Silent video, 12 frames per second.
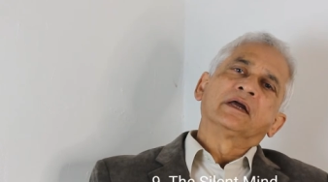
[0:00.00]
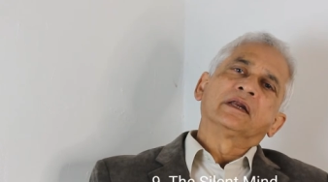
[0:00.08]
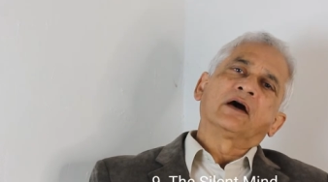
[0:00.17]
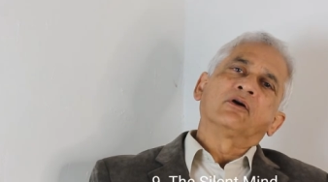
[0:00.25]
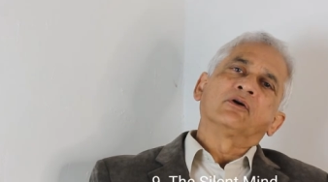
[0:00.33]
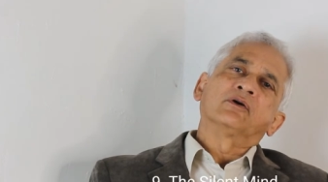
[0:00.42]

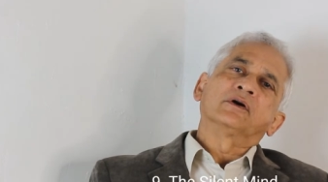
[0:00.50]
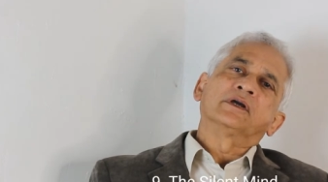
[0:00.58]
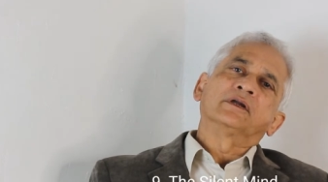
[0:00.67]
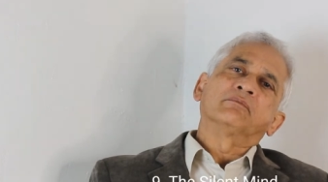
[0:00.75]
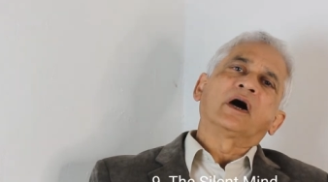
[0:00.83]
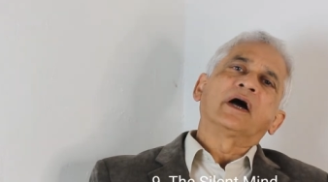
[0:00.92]
Now,
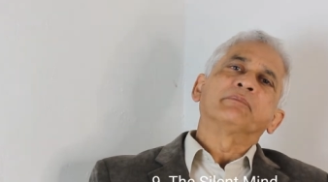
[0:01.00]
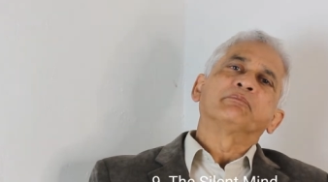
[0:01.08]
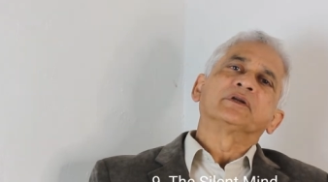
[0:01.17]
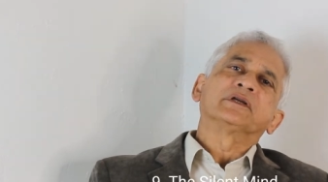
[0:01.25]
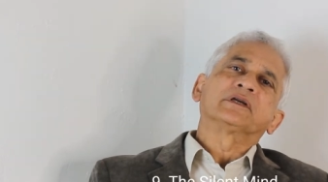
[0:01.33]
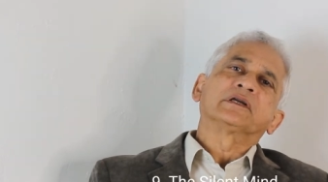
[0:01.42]
in my
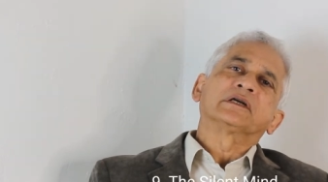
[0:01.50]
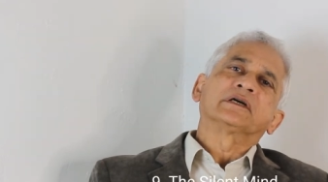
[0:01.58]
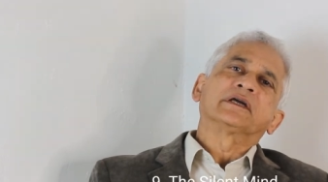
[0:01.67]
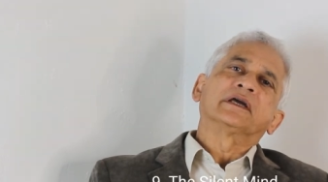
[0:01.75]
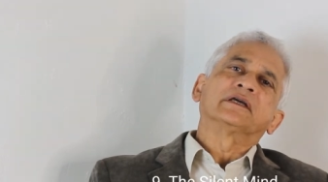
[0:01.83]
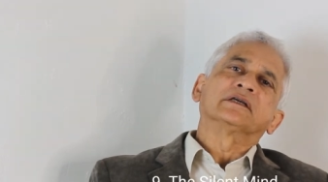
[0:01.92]
particular
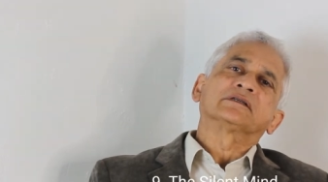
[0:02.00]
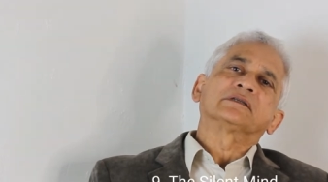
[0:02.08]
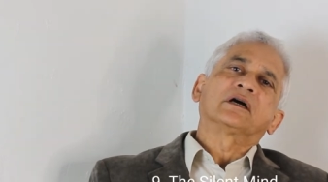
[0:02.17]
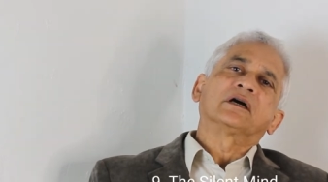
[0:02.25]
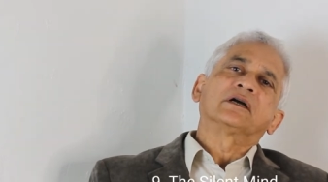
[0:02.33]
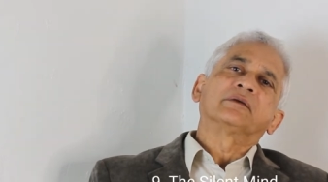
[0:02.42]
case,
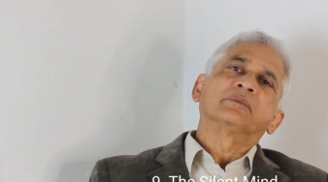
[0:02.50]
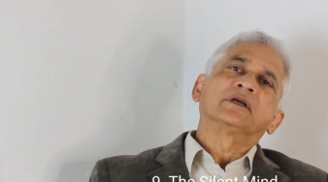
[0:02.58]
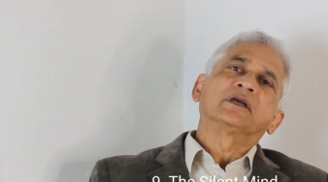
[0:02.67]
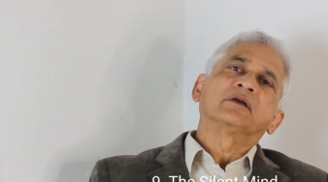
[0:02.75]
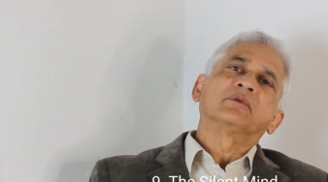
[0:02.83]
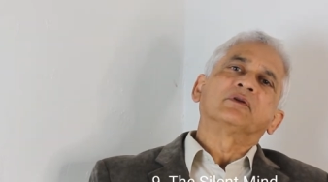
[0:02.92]
I
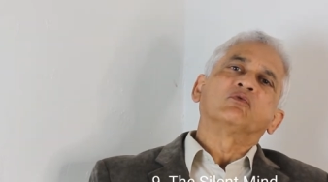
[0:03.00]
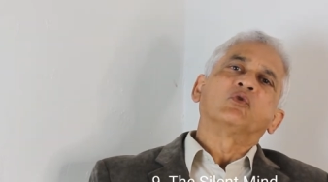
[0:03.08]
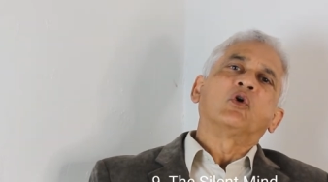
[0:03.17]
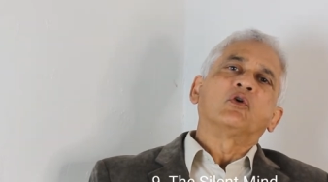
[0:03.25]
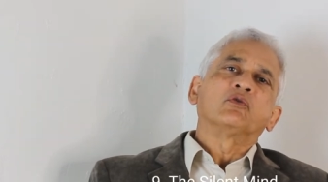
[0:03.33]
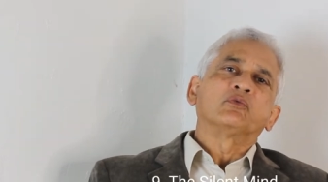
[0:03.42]
became
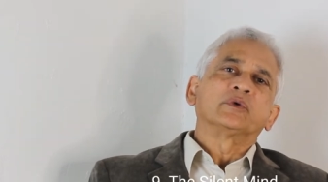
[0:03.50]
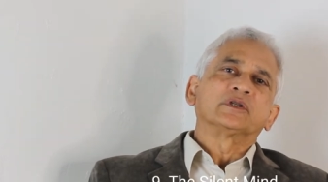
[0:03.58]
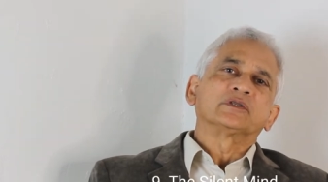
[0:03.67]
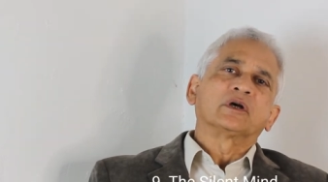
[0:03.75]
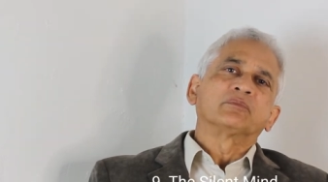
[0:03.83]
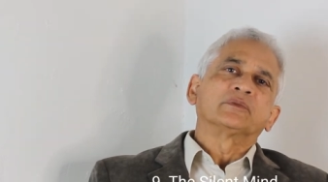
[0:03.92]
involved with
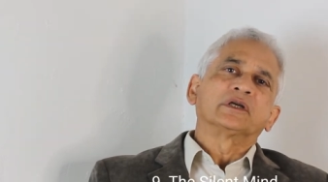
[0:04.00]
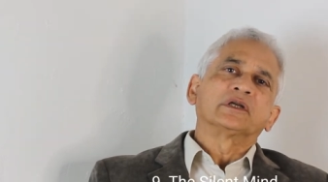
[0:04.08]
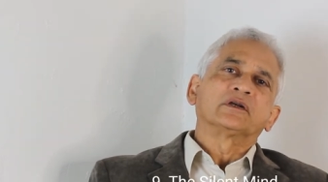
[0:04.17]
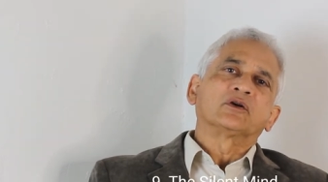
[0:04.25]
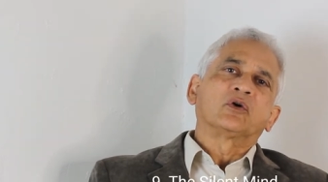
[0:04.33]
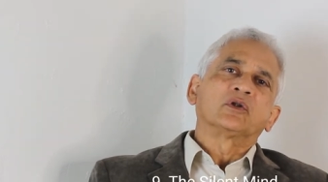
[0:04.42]

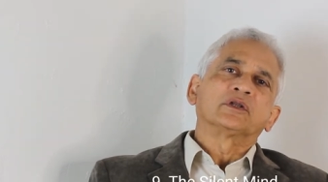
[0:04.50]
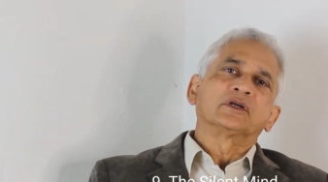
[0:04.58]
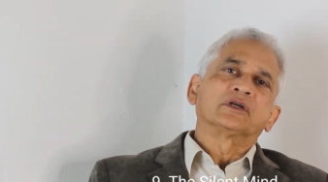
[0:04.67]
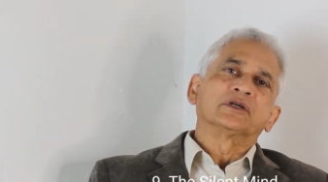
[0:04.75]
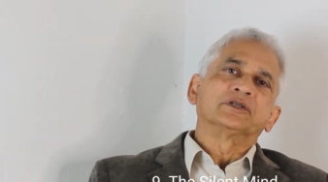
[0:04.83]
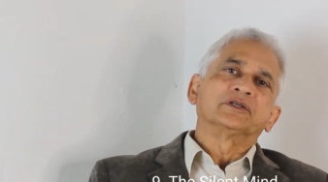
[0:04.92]
something called the
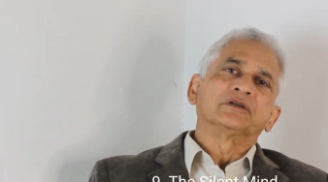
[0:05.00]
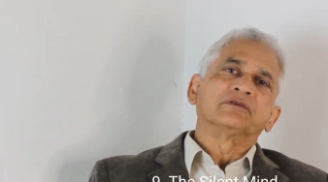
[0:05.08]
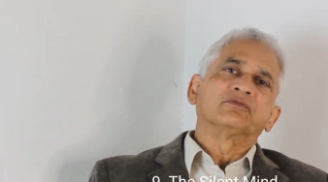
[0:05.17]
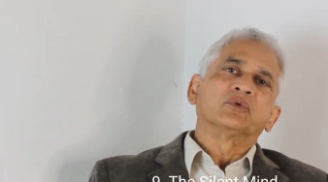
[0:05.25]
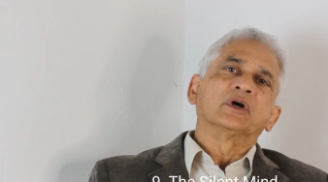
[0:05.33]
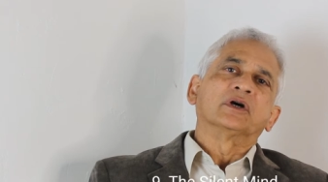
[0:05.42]

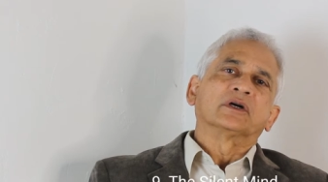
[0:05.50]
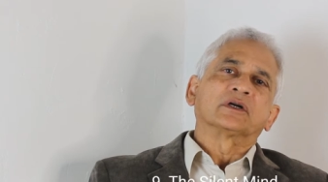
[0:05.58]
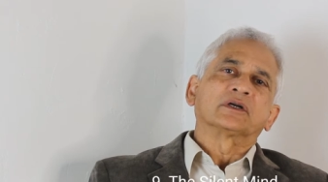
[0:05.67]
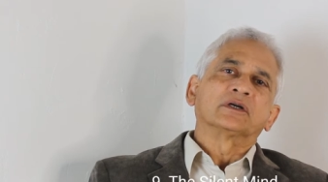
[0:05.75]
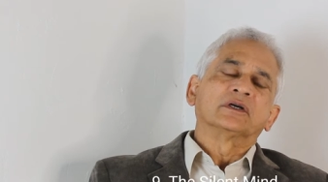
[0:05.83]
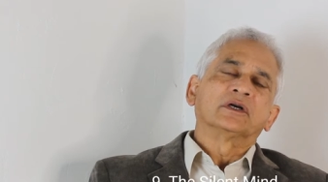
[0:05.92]
Gurdjieff
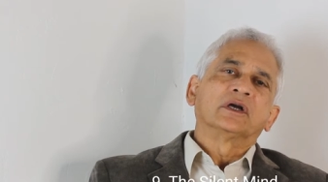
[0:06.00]
work,